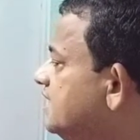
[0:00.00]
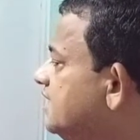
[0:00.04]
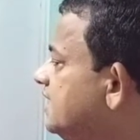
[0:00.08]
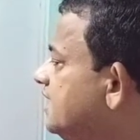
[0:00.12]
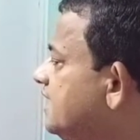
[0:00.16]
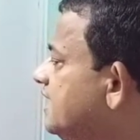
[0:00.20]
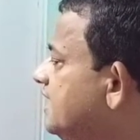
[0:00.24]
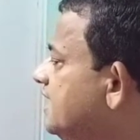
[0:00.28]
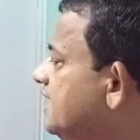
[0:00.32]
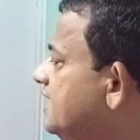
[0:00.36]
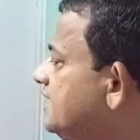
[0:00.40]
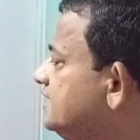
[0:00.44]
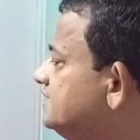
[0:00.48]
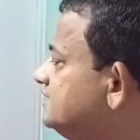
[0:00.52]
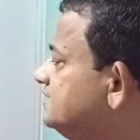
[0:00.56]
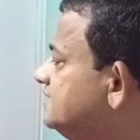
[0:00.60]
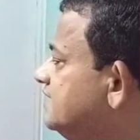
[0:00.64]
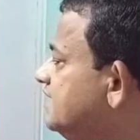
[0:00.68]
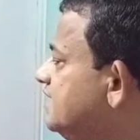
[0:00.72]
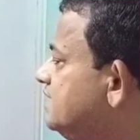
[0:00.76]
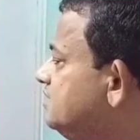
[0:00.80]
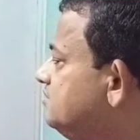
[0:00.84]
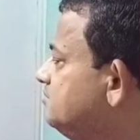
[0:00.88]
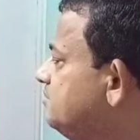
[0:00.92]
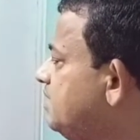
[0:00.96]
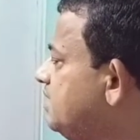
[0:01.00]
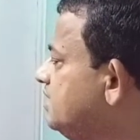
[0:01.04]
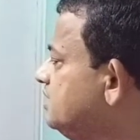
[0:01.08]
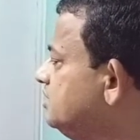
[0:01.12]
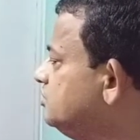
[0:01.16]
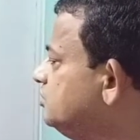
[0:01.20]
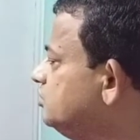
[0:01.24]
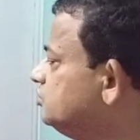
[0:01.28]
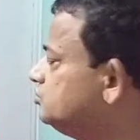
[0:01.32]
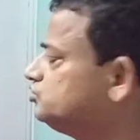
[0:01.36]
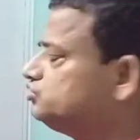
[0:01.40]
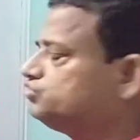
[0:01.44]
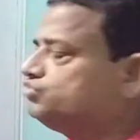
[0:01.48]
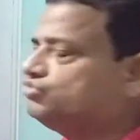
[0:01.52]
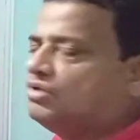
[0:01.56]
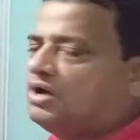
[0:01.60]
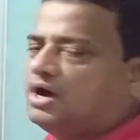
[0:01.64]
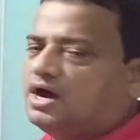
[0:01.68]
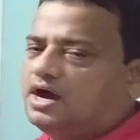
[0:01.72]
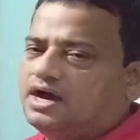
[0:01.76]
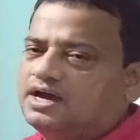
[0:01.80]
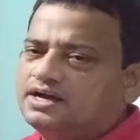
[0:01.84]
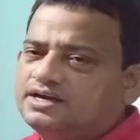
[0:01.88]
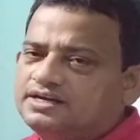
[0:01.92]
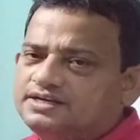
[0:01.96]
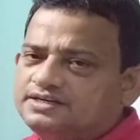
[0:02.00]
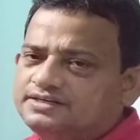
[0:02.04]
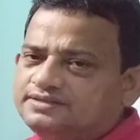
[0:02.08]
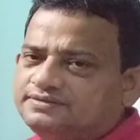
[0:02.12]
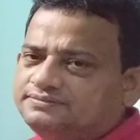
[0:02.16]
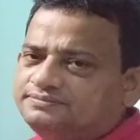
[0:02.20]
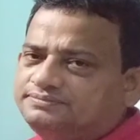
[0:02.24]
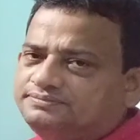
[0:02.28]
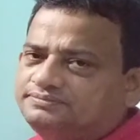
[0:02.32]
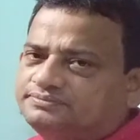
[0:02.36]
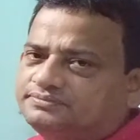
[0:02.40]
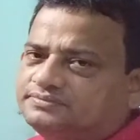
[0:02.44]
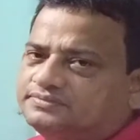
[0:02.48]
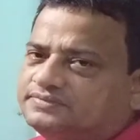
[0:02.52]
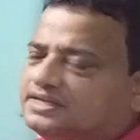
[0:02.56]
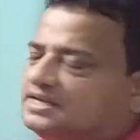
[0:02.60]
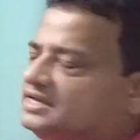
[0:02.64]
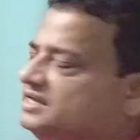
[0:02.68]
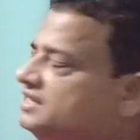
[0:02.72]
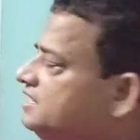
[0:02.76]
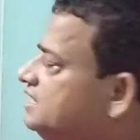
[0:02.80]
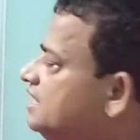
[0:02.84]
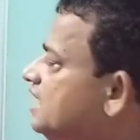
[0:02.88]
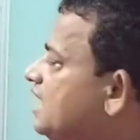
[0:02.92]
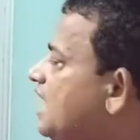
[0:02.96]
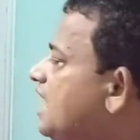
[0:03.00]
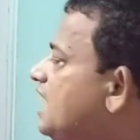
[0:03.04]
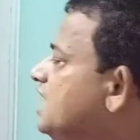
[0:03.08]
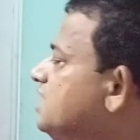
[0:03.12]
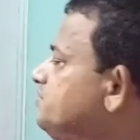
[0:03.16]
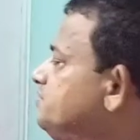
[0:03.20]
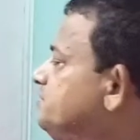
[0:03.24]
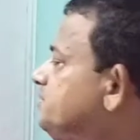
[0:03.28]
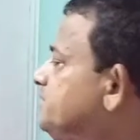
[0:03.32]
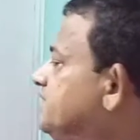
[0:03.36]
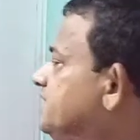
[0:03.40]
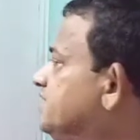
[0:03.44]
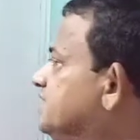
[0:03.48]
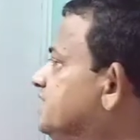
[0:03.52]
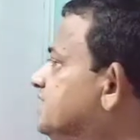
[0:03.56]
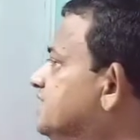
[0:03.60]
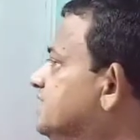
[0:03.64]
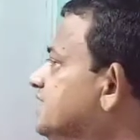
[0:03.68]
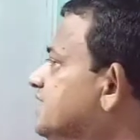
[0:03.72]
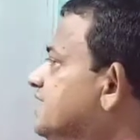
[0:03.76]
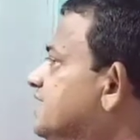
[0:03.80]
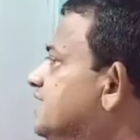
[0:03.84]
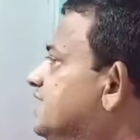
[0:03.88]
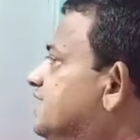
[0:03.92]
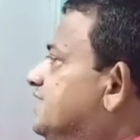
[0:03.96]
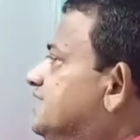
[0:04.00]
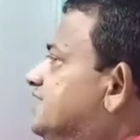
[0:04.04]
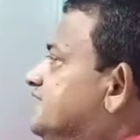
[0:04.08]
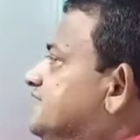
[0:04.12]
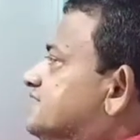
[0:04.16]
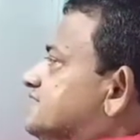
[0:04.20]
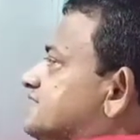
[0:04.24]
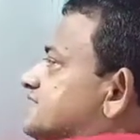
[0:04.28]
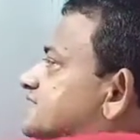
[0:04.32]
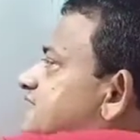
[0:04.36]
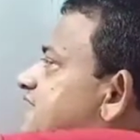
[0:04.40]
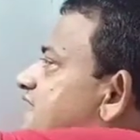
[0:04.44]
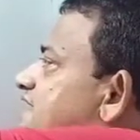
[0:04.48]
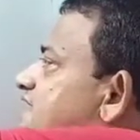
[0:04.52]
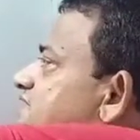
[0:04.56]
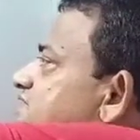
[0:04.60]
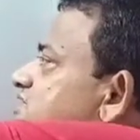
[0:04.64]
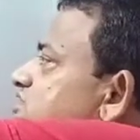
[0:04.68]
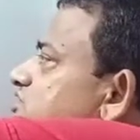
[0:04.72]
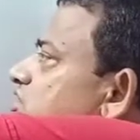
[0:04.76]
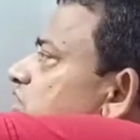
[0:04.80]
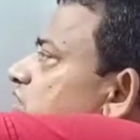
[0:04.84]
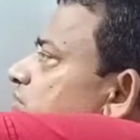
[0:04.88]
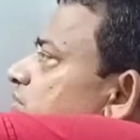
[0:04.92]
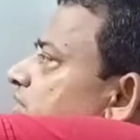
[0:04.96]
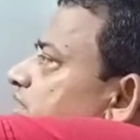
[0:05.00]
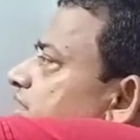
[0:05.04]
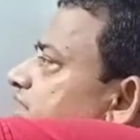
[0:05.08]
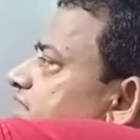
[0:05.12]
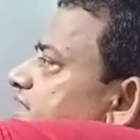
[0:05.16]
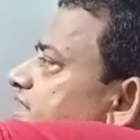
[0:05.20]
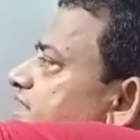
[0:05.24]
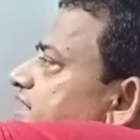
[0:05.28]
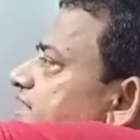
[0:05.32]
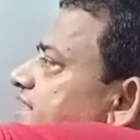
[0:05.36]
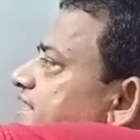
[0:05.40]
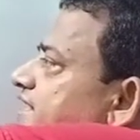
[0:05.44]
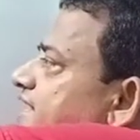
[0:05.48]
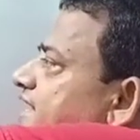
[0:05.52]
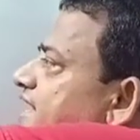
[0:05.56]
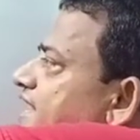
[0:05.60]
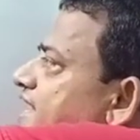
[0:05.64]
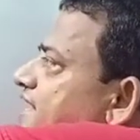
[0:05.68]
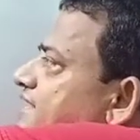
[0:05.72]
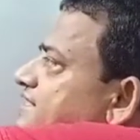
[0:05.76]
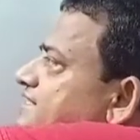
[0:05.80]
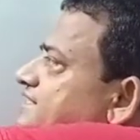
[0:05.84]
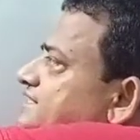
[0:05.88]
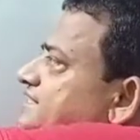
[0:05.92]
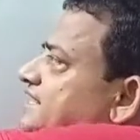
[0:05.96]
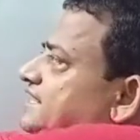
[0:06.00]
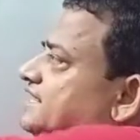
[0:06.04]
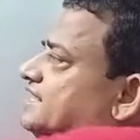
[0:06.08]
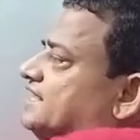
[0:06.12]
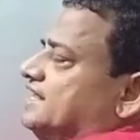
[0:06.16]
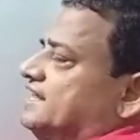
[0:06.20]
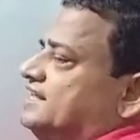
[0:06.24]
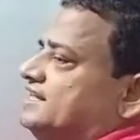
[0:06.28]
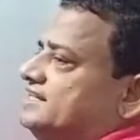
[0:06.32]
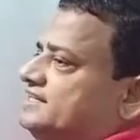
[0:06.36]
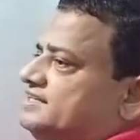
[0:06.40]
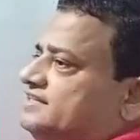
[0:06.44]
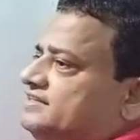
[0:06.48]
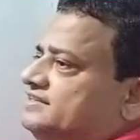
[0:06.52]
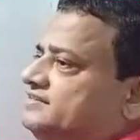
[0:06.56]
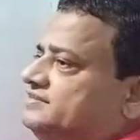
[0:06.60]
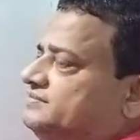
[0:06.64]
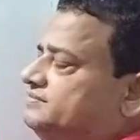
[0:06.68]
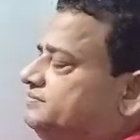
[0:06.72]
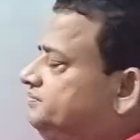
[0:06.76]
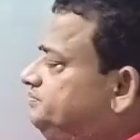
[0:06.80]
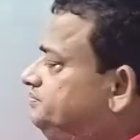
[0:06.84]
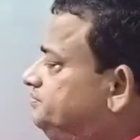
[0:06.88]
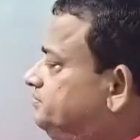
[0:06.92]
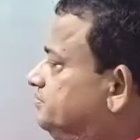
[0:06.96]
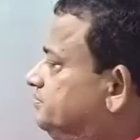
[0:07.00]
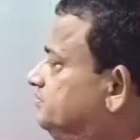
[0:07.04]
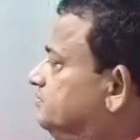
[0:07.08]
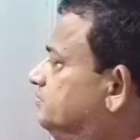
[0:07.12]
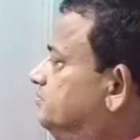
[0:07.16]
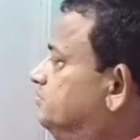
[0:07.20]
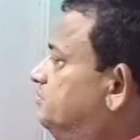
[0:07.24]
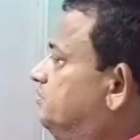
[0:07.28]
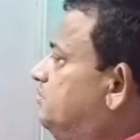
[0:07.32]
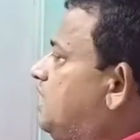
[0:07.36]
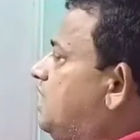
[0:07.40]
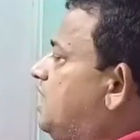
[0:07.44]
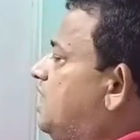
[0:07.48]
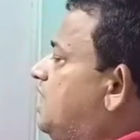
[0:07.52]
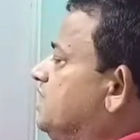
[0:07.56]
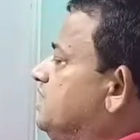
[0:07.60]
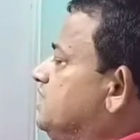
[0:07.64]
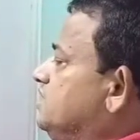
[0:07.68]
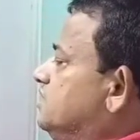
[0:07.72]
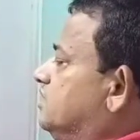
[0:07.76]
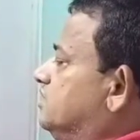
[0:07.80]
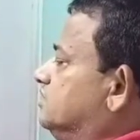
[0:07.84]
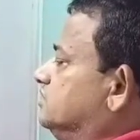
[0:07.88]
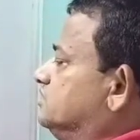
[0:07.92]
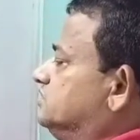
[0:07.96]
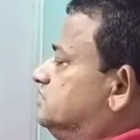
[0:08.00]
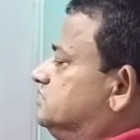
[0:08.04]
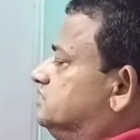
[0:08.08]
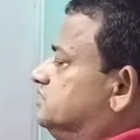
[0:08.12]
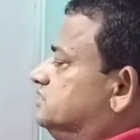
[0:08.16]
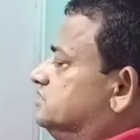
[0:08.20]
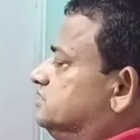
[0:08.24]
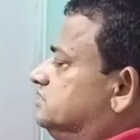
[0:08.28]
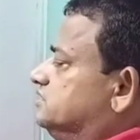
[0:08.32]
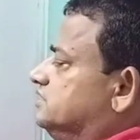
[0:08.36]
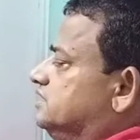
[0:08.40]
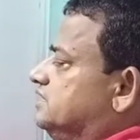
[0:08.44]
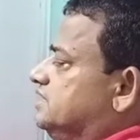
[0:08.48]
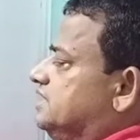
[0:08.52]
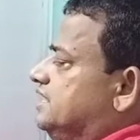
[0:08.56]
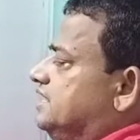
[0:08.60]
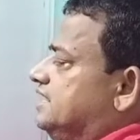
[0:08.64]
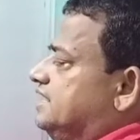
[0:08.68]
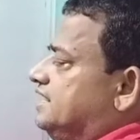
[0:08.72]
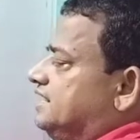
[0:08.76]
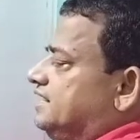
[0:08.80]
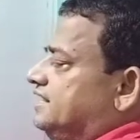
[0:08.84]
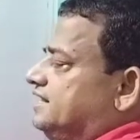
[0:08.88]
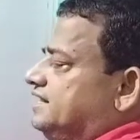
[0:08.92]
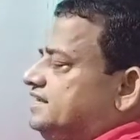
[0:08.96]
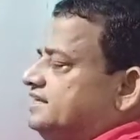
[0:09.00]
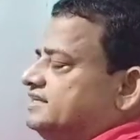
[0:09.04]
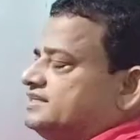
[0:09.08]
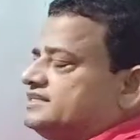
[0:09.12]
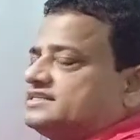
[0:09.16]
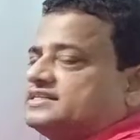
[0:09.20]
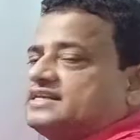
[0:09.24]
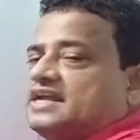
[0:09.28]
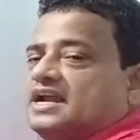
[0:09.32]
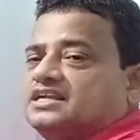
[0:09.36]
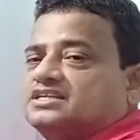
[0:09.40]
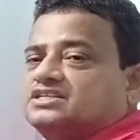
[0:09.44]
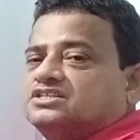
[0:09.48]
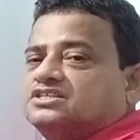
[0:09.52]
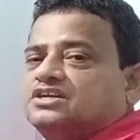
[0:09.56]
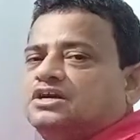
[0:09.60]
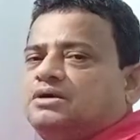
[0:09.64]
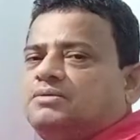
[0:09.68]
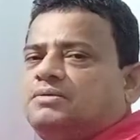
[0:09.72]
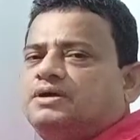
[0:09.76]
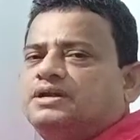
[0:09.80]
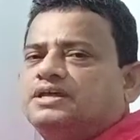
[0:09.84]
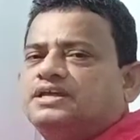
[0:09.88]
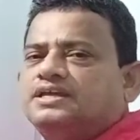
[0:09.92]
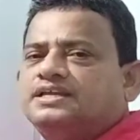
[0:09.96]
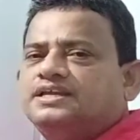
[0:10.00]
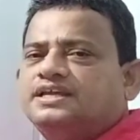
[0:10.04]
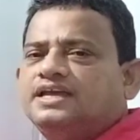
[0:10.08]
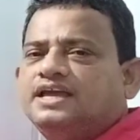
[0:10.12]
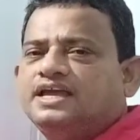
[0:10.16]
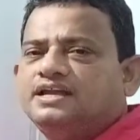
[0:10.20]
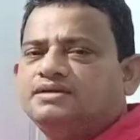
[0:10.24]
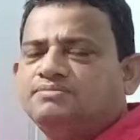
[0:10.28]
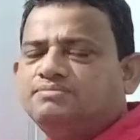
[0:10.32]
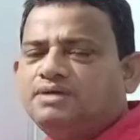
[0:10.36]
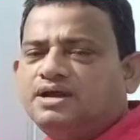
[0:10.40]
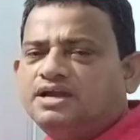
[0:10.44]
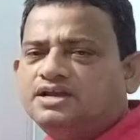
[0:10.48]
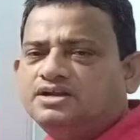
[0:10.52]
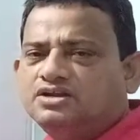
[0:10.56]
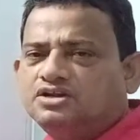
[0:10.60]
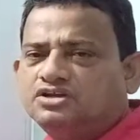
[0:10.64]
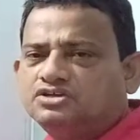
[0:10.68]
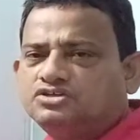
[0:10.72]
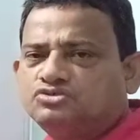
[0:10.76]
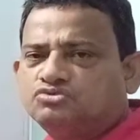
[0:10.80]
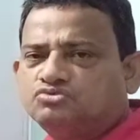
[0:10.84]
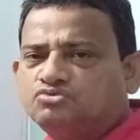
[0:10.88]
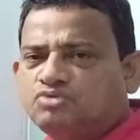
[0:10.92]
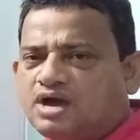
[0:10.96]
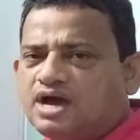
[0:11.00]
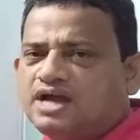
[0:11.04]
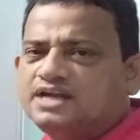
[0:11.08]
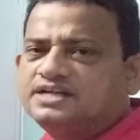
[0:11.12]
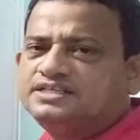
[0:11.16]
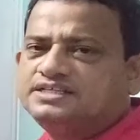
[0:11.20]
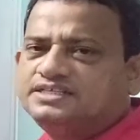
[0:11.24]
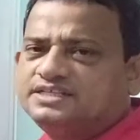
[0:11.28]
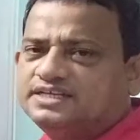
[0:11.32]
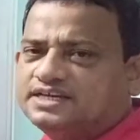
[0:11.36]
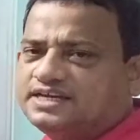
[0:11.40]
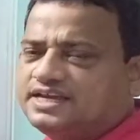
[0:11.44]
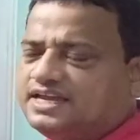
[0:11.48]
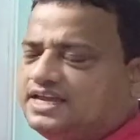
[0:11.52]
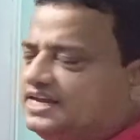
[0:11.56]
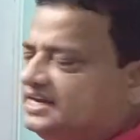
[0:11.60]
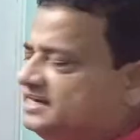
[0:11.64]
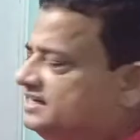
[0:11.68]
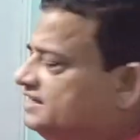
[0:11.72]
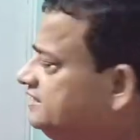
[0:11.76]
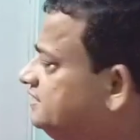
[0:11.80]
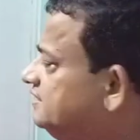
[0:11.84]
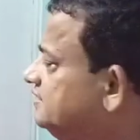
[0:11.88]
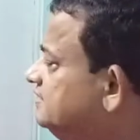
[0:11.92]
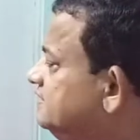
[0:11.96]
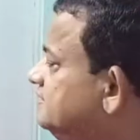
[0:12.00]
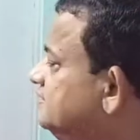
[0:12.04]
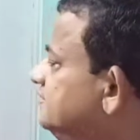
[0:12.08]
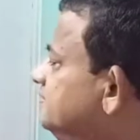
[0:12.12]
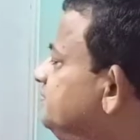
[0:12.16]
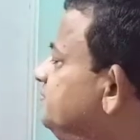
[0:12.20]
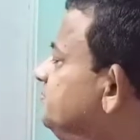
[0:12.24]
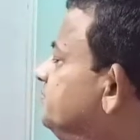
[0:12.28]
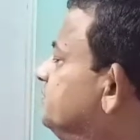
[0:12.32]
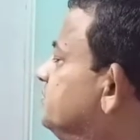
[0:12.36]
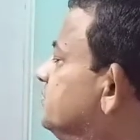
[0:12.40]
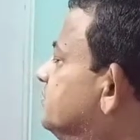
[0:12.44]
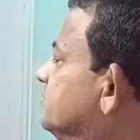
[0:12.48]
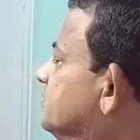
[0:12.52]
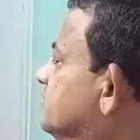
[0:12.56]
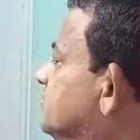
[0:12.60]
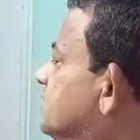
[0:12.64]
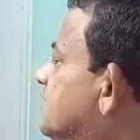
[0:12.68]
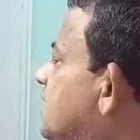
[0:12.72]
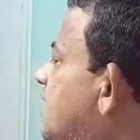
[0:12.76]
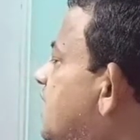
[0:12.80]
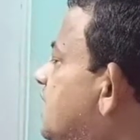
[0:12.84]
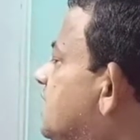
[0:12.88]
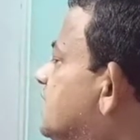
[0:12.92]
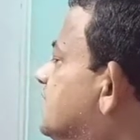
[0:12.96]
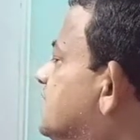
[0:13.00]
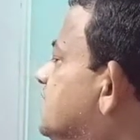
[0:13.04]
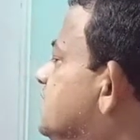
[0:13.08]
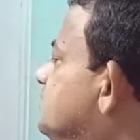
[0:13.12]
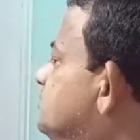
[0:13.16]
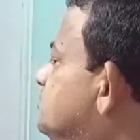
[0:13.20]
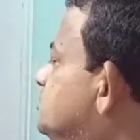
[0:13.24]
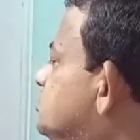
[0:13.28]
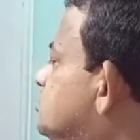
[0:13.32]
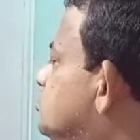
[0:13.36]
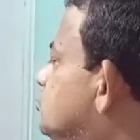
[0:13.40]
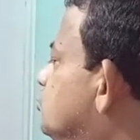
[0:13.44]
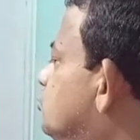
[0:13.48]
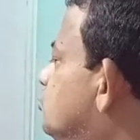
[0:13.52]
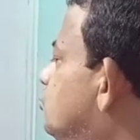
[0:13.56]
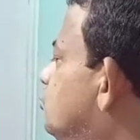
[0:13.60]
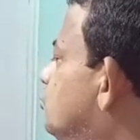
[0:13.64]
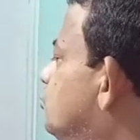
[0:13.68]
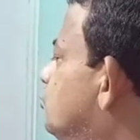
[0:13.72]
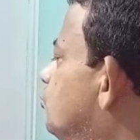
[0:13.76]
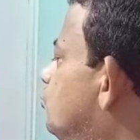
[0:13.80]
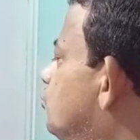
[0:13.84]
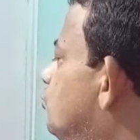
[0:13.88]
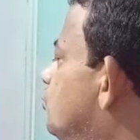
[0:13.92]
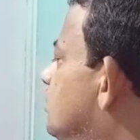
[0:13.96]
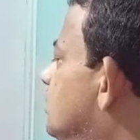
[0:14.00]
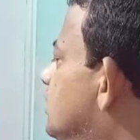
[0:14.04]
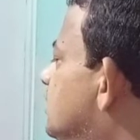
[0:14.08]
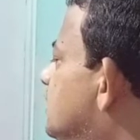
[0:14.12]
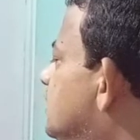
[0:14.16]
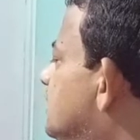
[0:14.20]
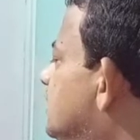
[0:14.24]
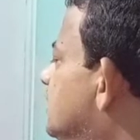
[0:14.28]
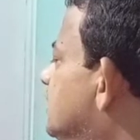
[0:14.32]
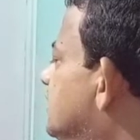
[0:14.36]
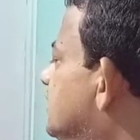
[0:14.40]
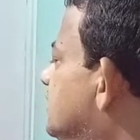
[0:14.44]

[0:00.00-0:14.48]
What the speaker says: Sn minus 1, I mean distance covered in n second minus distance covered in n minus 1 second, that gives you